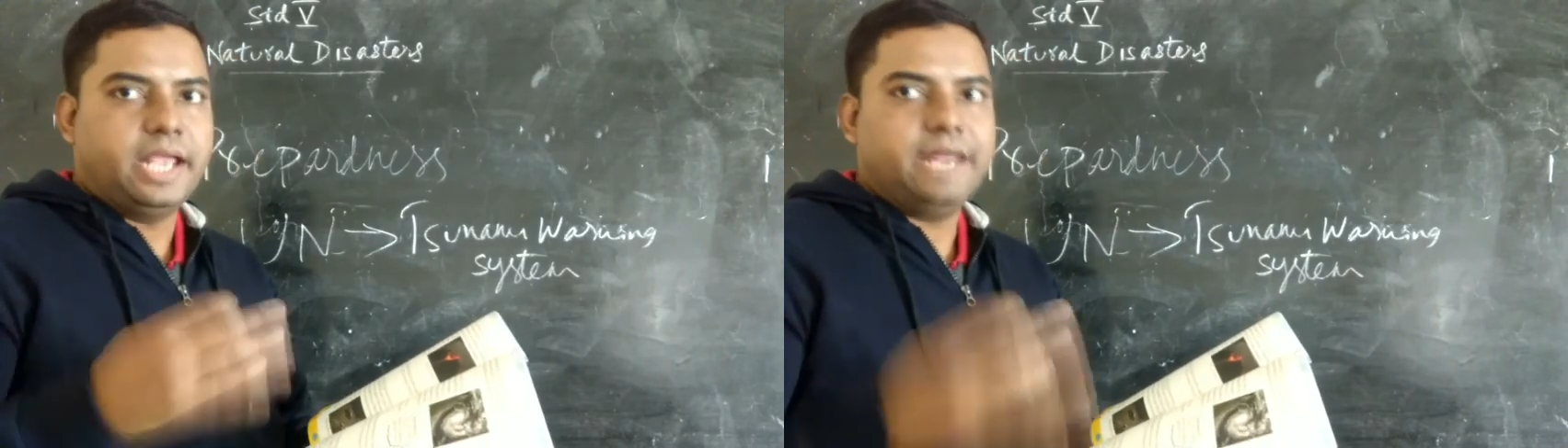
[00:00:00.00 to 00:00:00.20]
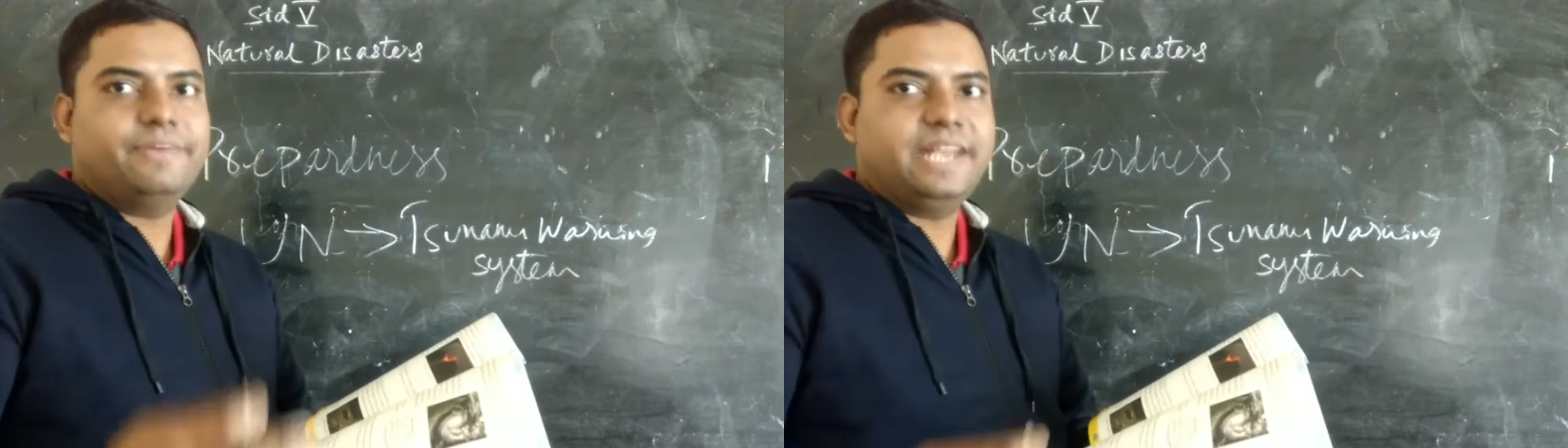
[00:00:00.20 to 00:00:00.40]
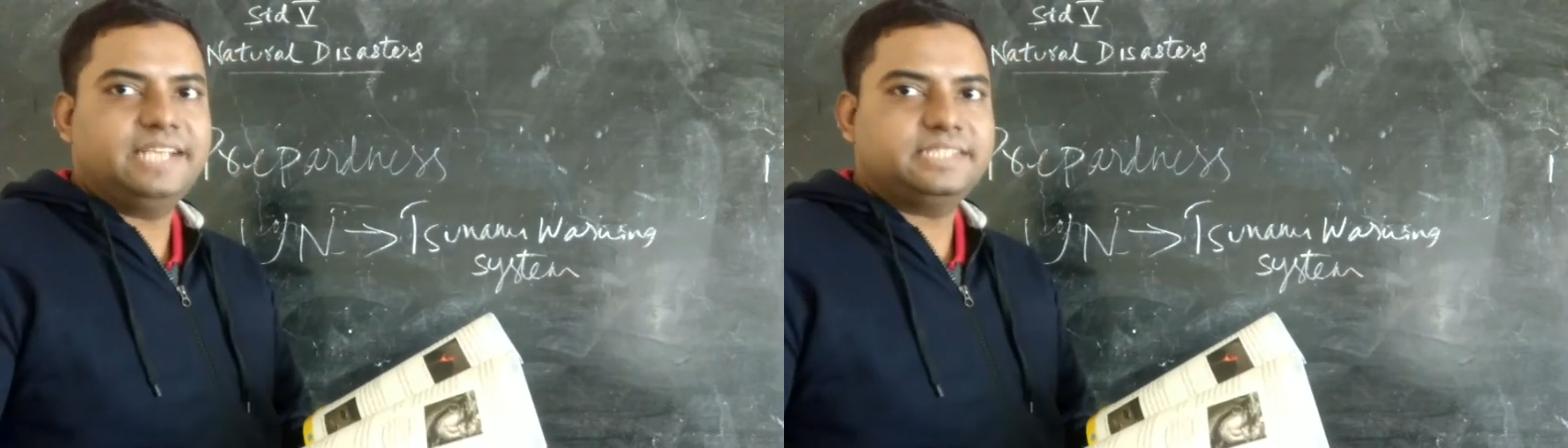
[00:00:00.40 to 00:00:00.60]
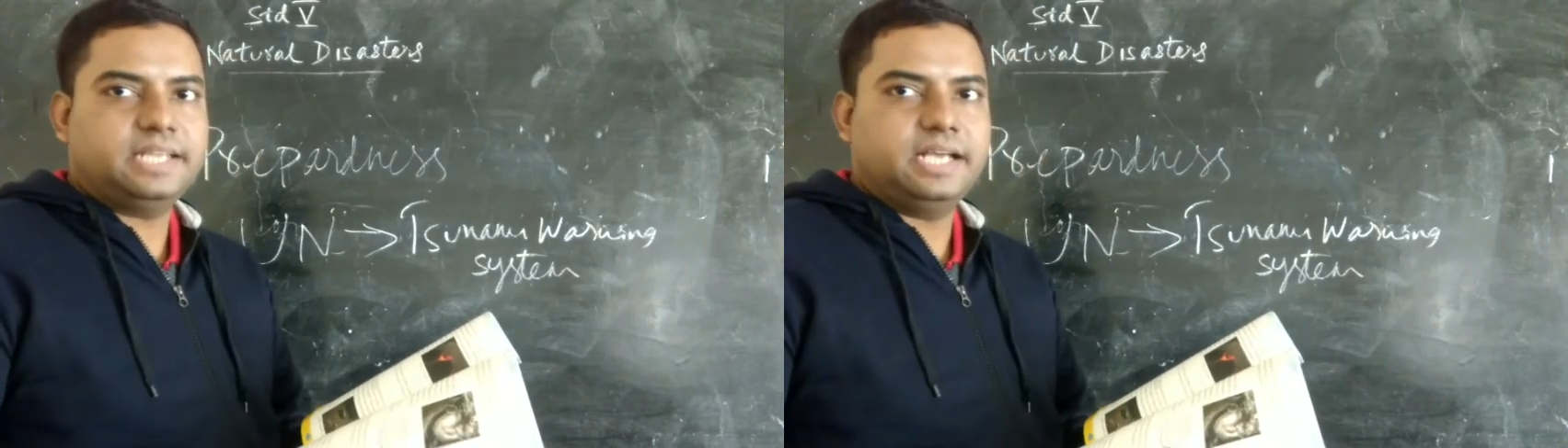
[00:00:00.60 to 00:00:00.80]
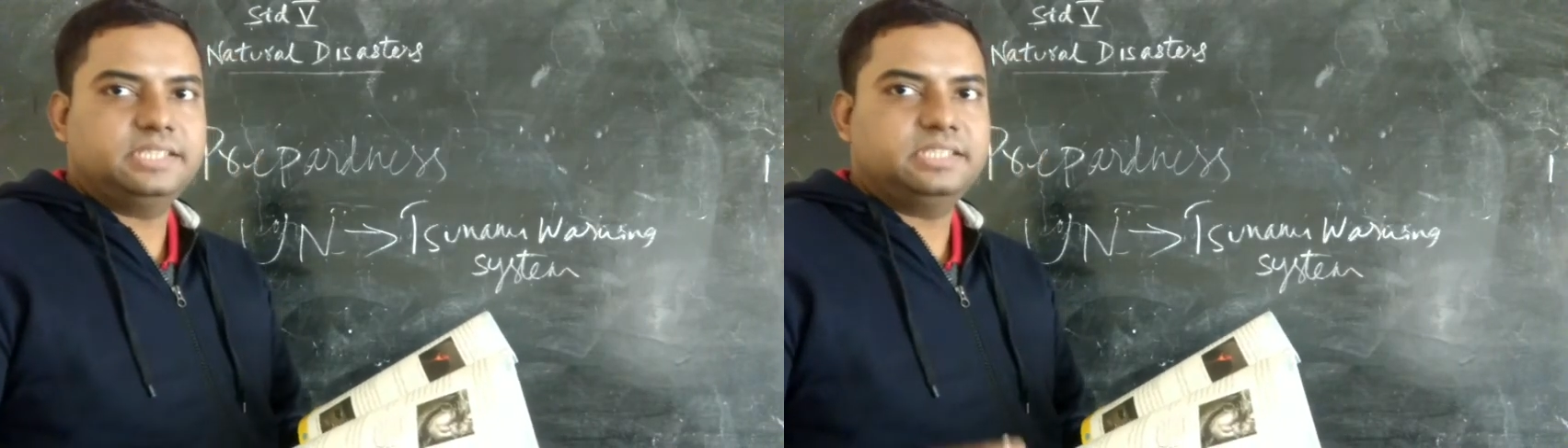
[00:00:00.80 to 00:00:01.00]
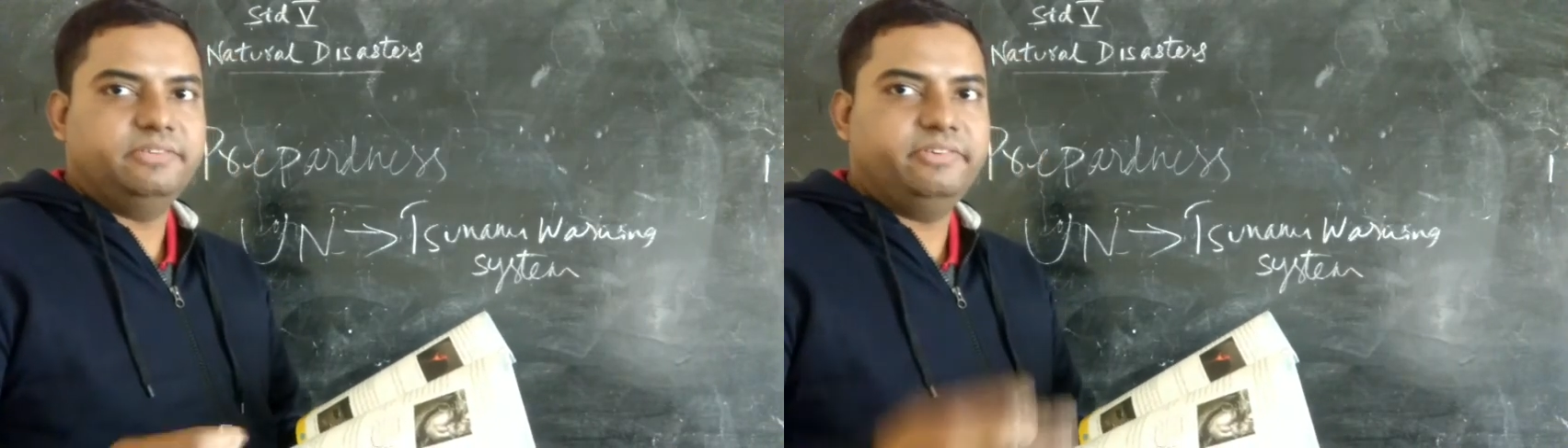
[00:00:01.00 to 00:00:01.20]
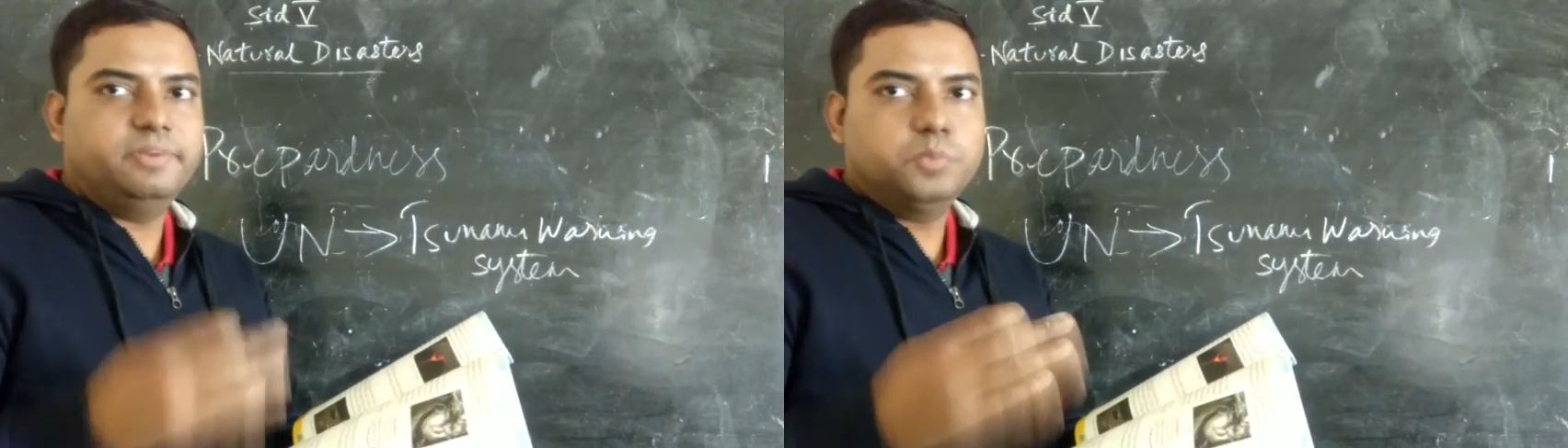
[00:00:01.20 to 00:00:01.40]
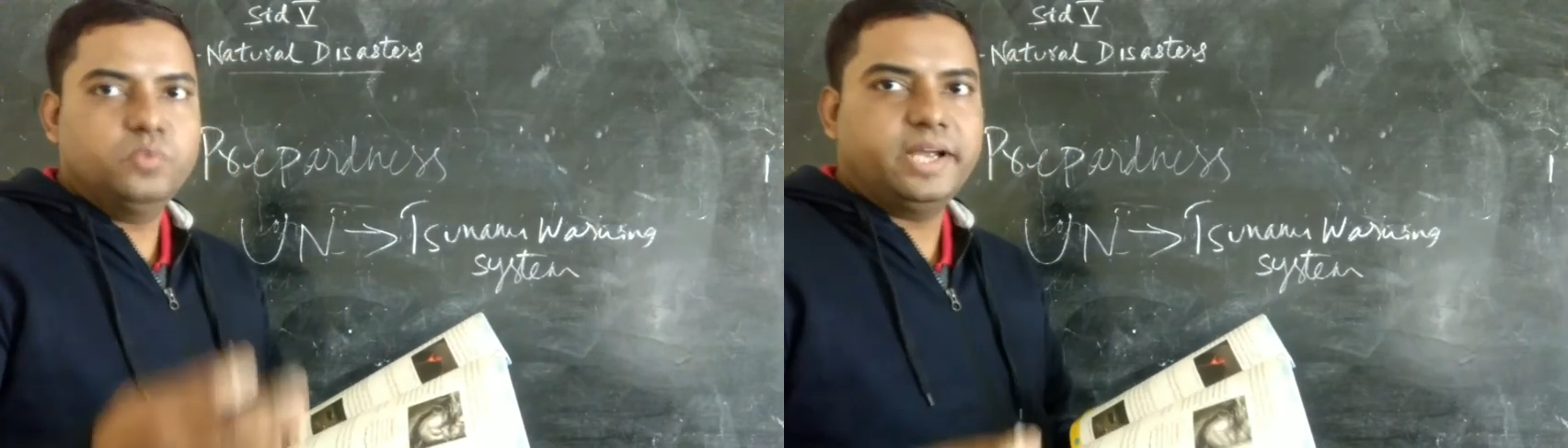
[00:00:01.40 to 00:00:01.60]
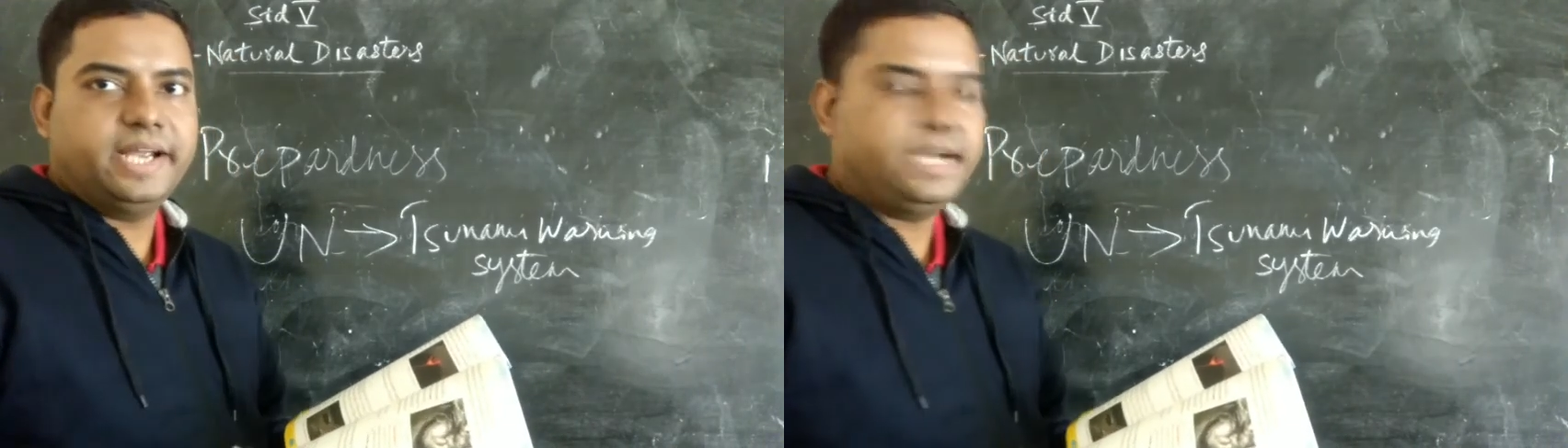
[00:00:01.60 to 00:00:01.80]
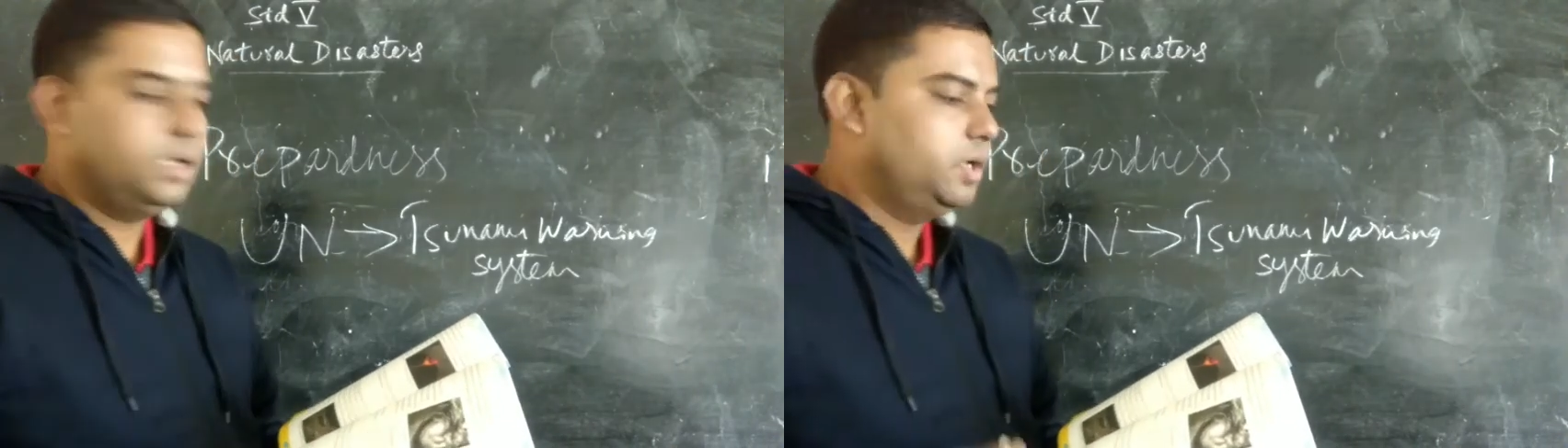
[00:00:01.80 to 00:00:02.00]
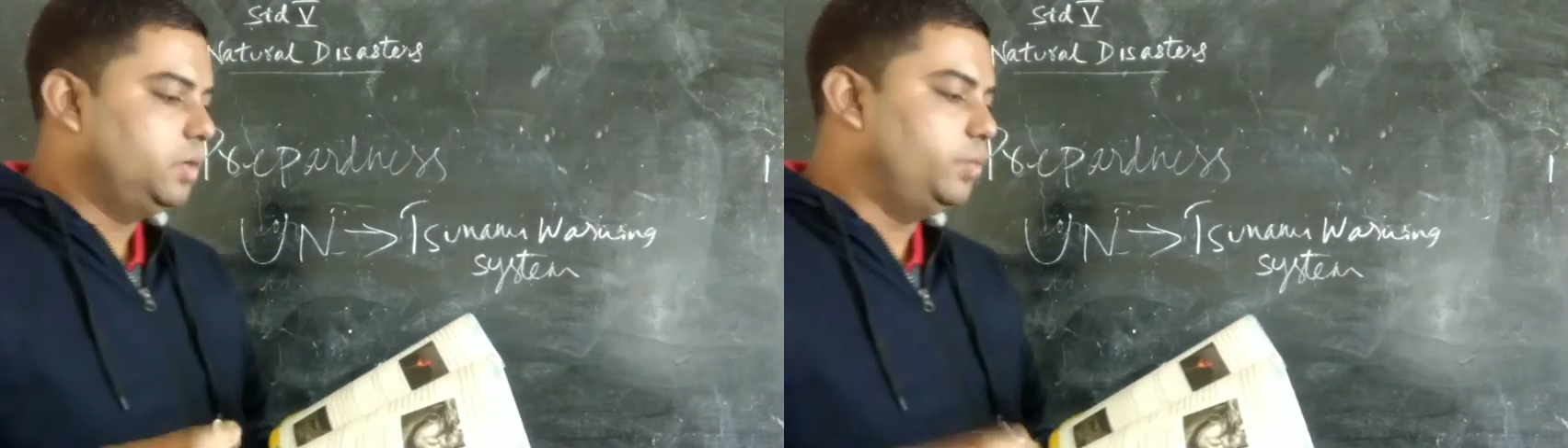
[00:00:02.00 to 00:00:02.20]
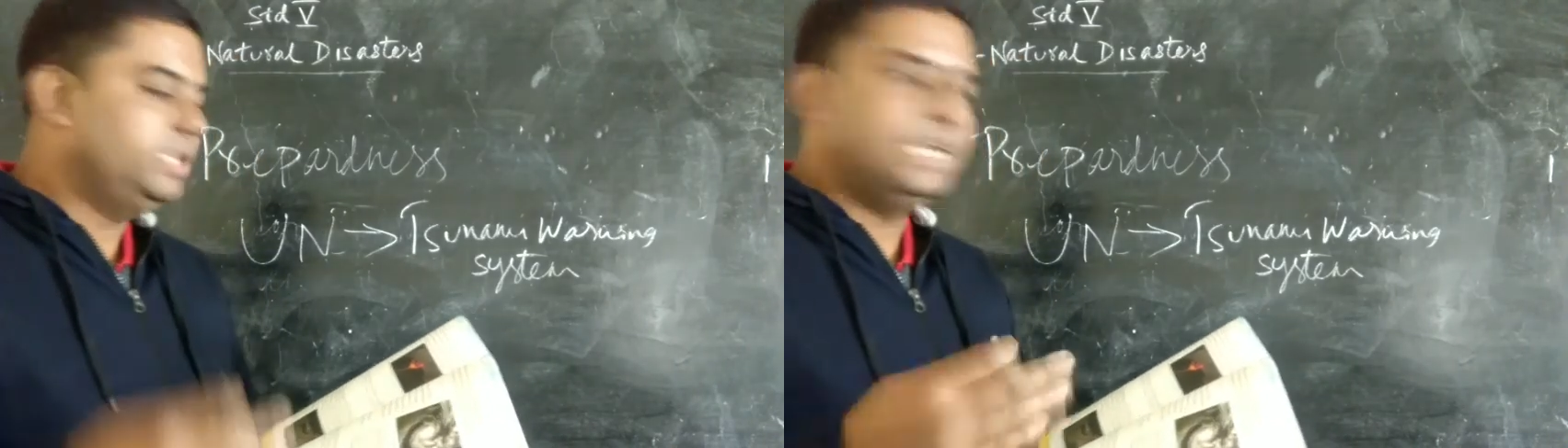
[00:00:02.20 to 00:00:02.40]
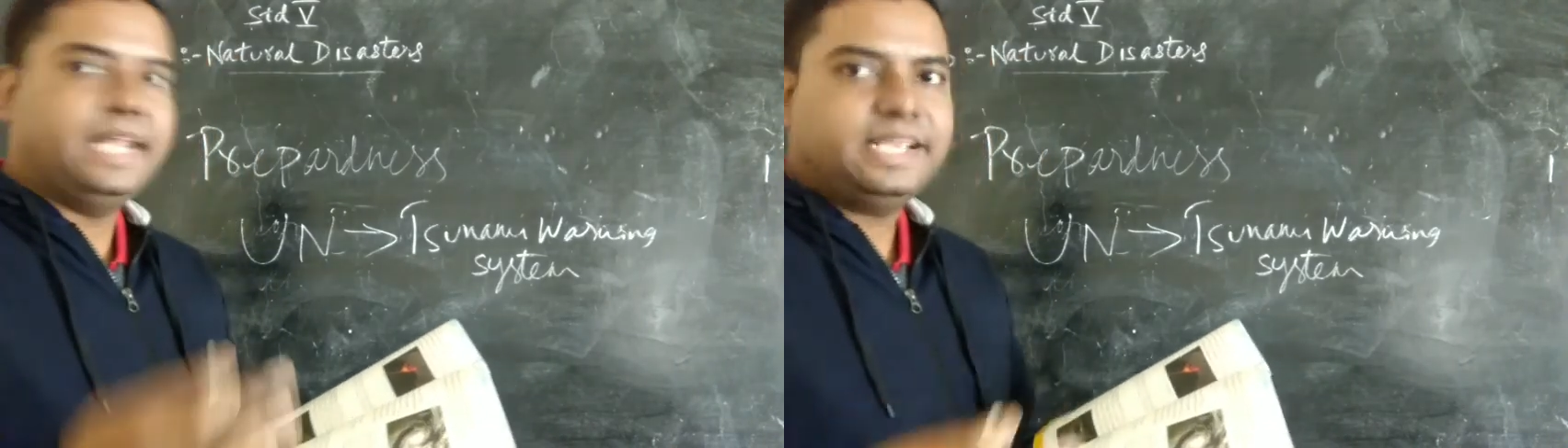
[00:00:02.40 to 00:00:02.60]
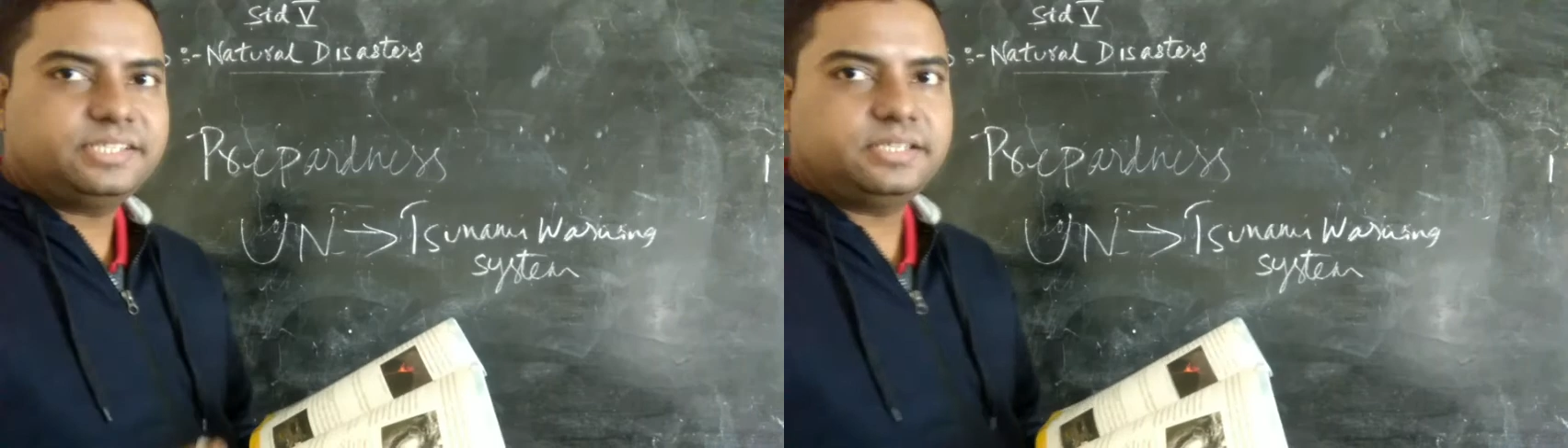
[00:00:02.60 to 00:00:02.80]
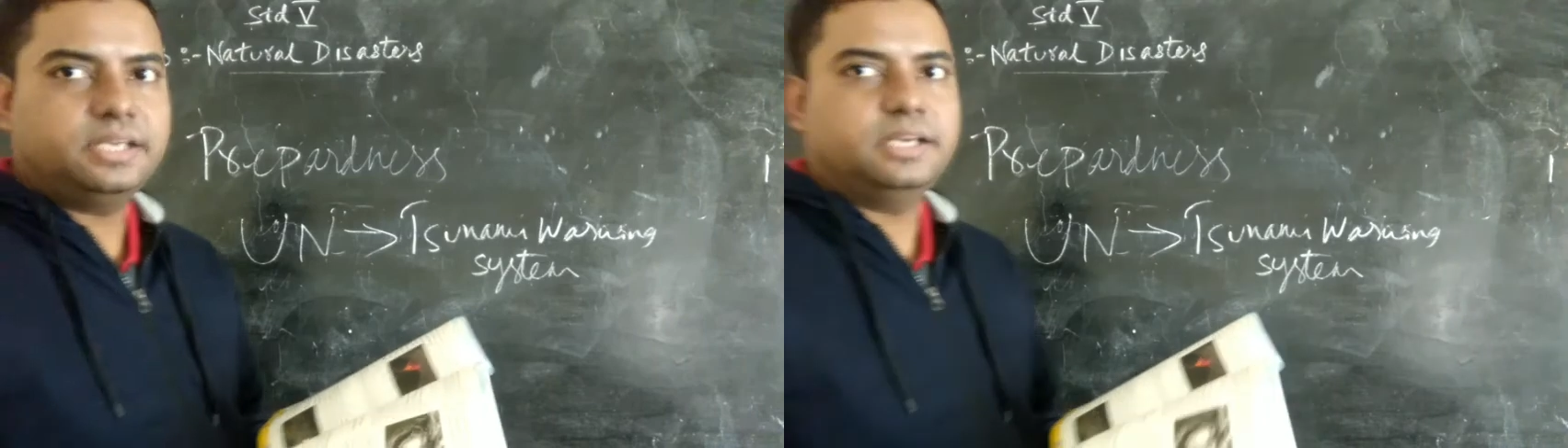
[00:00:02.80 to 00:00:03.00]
In our next class, we will move ahead with the next